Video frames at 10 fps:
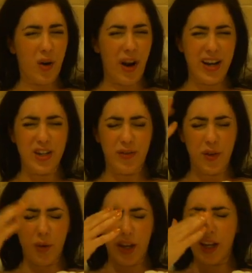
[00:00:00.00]
not
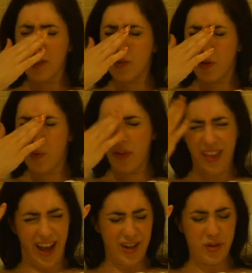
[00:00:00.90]
interviewing, I don't know what
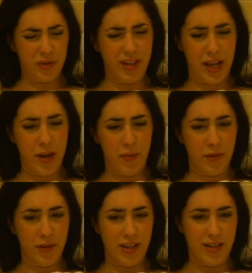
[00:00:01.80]
the actual name
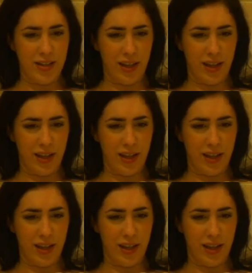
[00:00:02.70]
of it is,